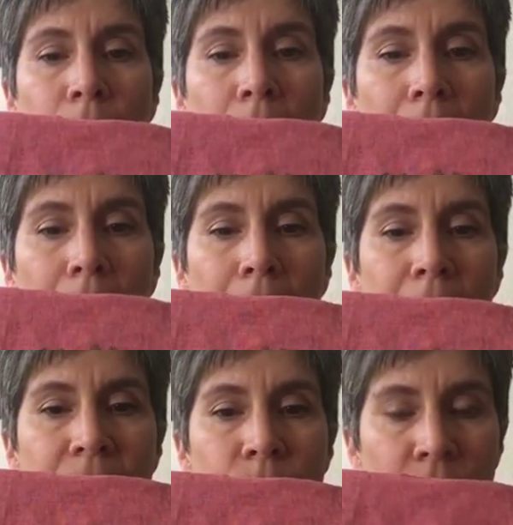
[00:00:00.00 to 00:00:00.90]
I
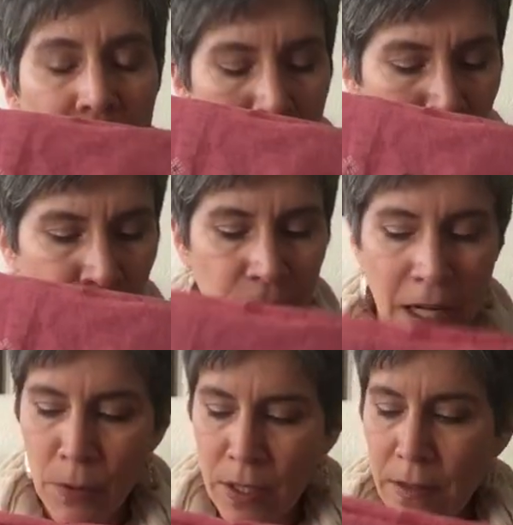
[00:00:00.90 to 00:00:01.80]
switched out the
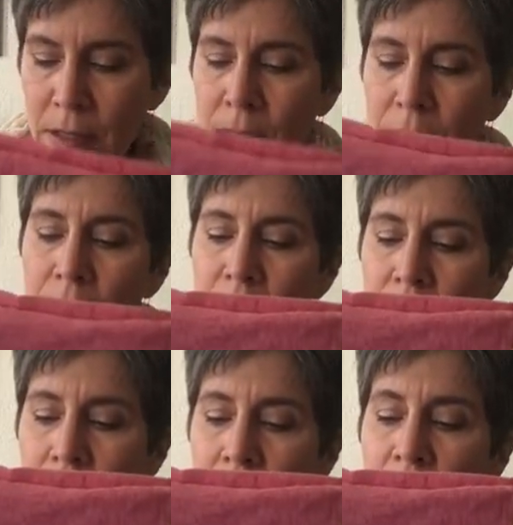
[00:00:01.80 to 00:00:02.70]
fabric. This
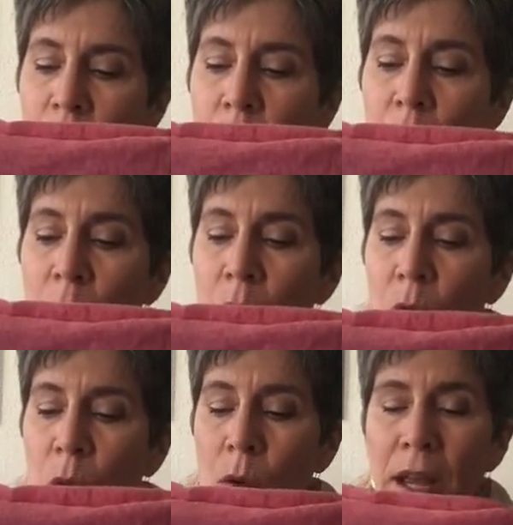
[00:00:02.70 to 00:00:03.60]
is
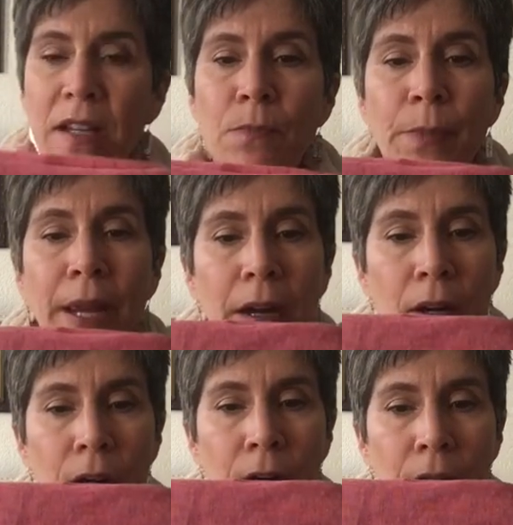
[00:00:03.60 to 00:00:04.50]
red
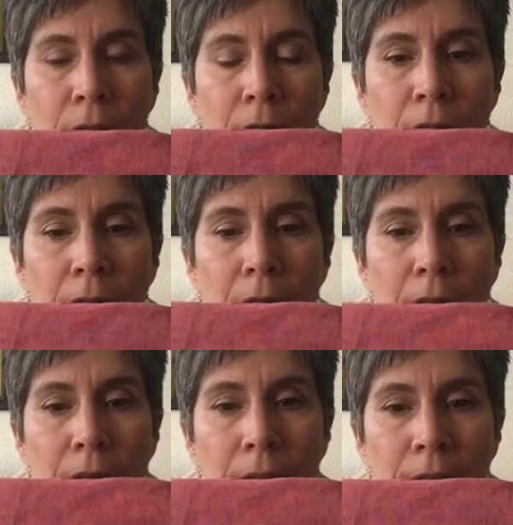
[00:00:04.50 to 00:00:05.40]
pear.
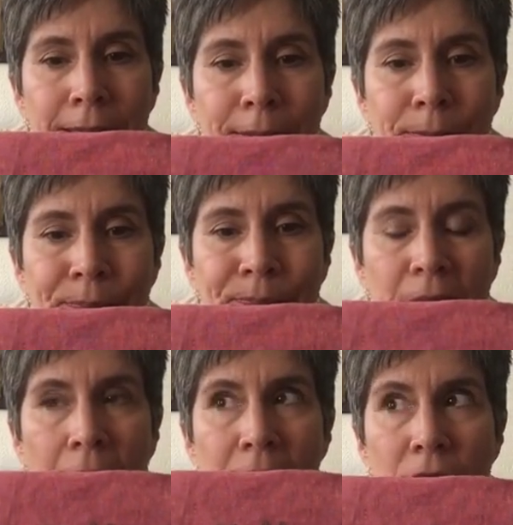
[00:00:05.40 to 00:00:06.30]

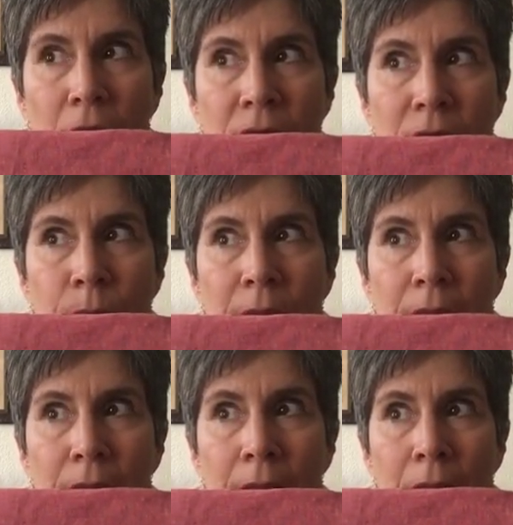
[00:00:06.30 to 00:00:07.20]
I saw
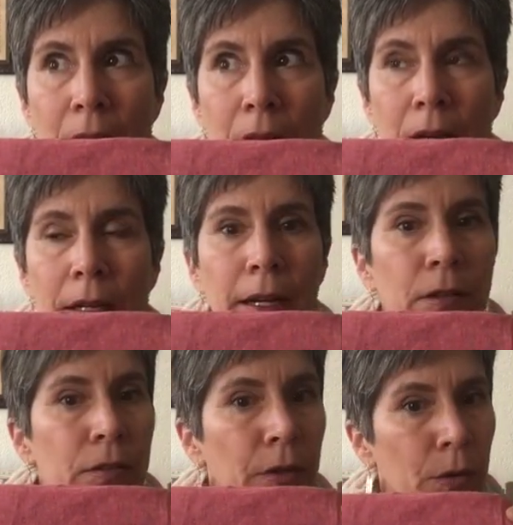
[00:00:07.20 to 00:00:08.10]
somebody, and I
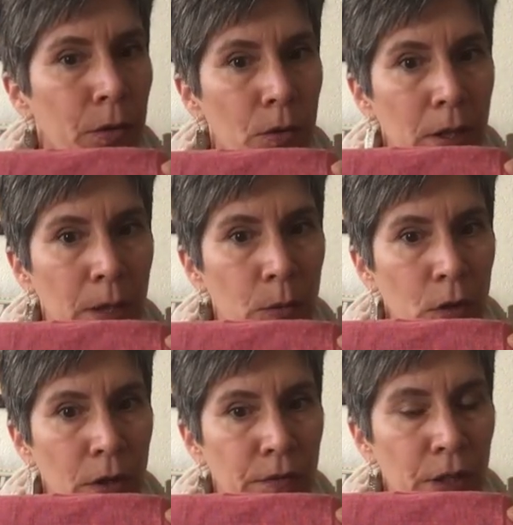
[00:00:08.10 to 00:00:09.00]
don't know who anymore,
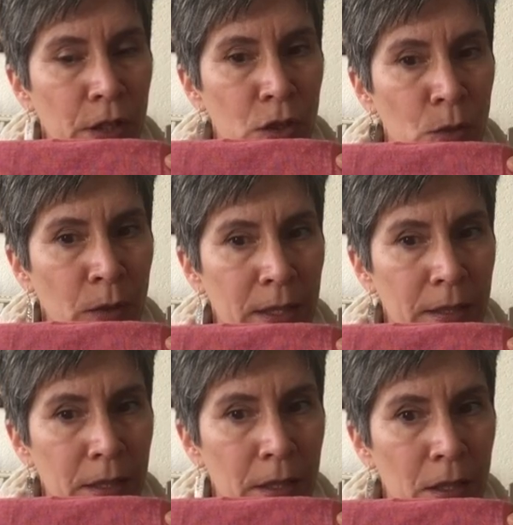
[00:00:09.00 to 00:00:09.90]
on Flosstube that did
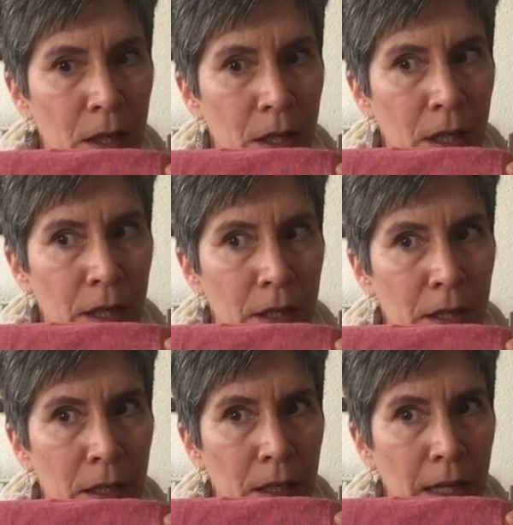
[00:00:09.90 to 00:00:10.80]
it
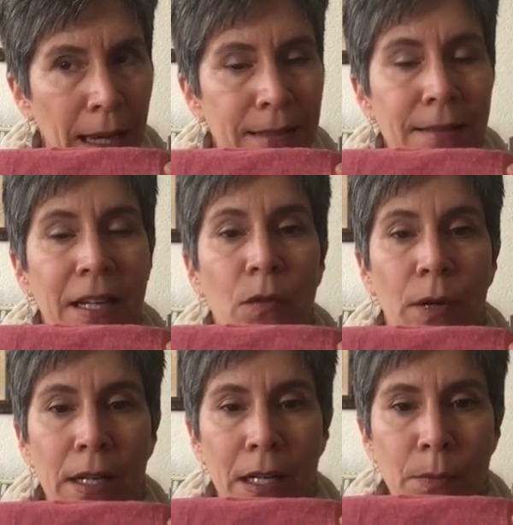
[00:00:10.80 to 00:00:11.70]
on Aztec
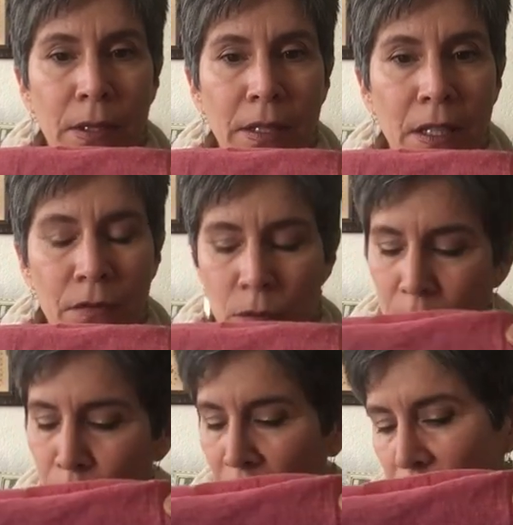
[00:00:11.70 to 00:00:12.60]
Red, I believe.
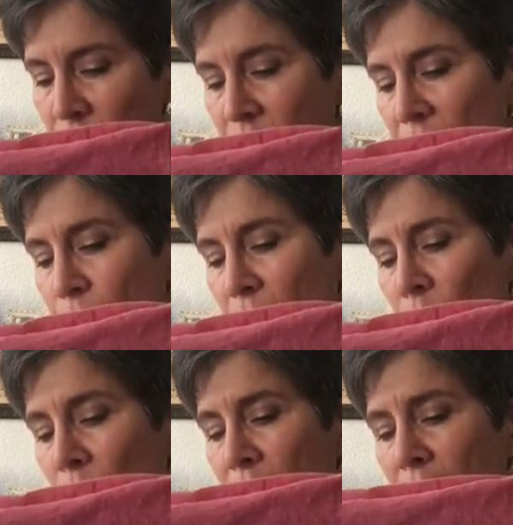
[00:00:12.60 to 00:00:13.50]
Red pear, this is by
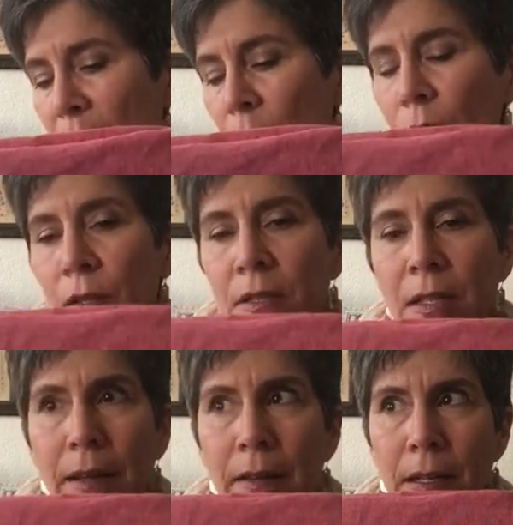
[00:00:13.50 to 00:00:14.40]
Weeks Dye Works,
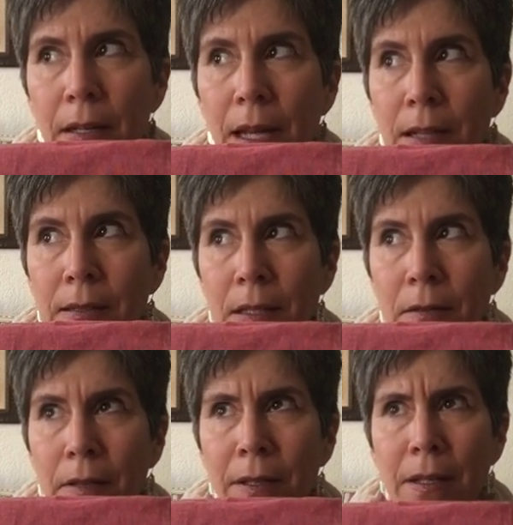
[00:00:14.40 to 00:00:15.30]
and they did Aztec
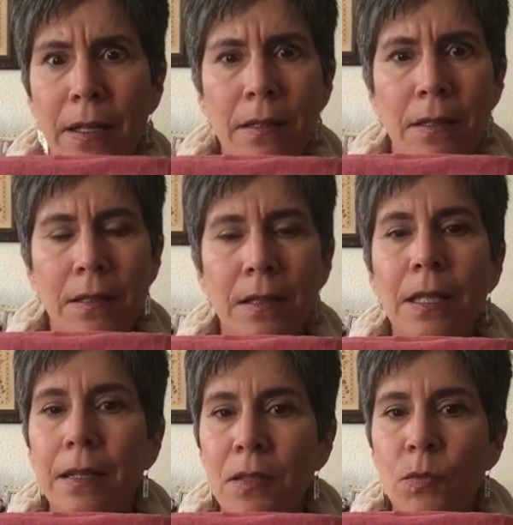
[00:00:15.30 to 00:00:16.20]
Red, and I
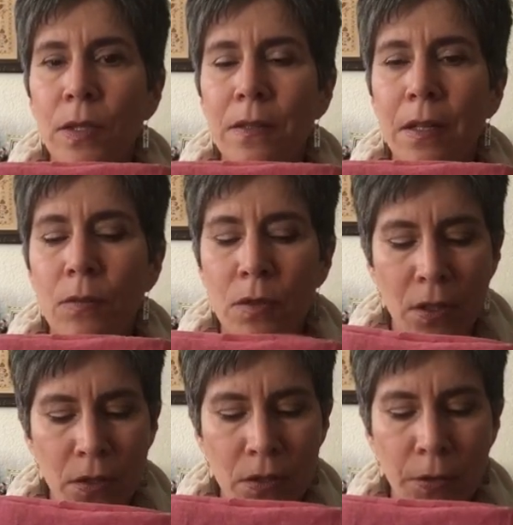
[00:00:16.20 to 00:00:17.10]
think that's Weeks Dye Works
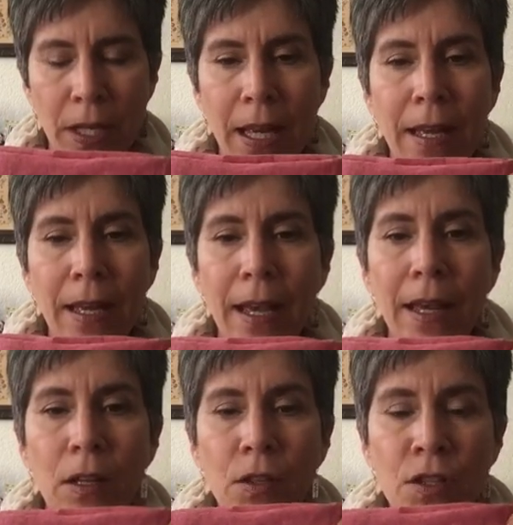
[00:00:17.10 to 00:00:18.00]
also. And
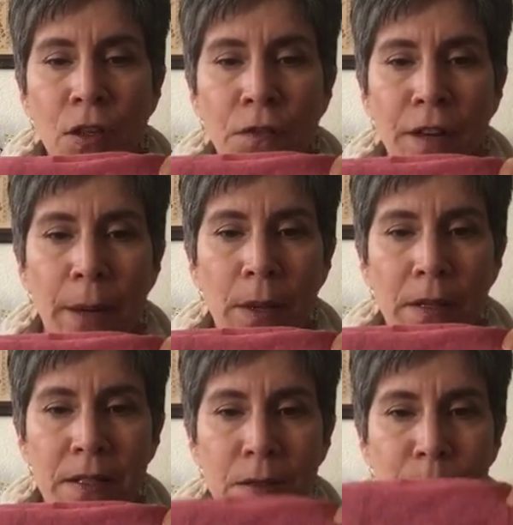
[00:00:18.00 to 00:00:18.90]
it looked so
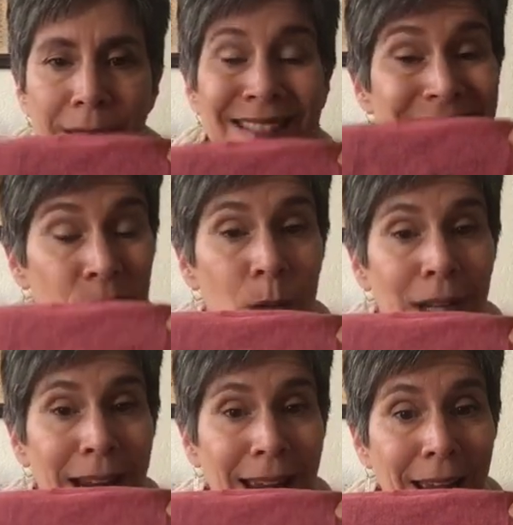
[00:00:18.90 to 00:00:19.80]
fabulous, but this is what
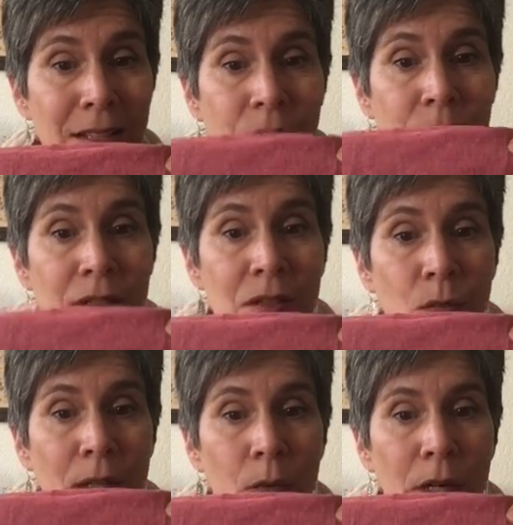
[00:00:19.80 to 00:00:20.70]
I had, so this is
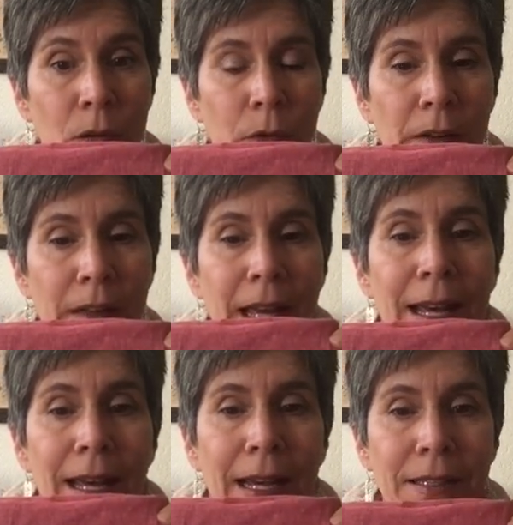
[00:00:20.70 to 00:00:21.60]
what I went with.
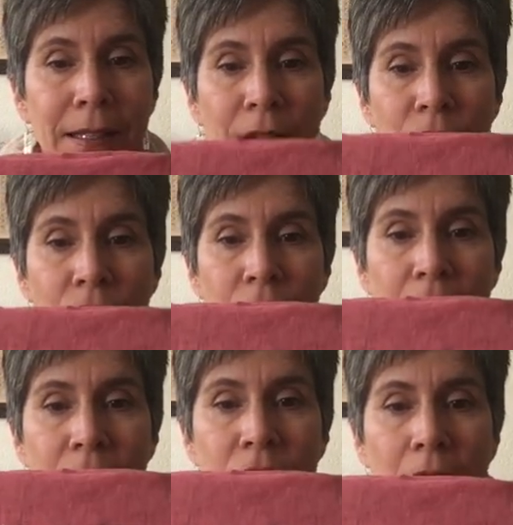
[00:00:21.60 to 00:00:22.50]
I did have to
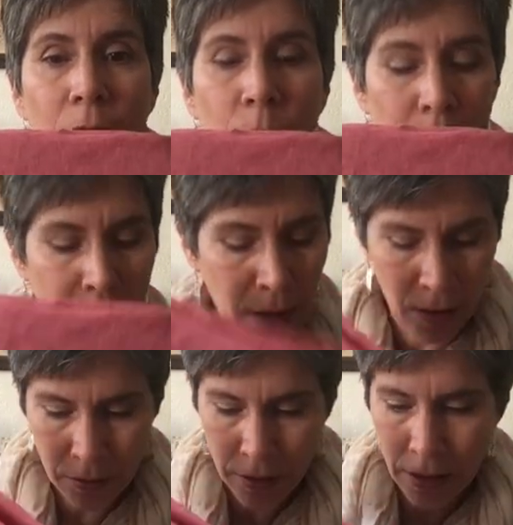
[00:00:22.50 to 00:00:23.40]
change out one color.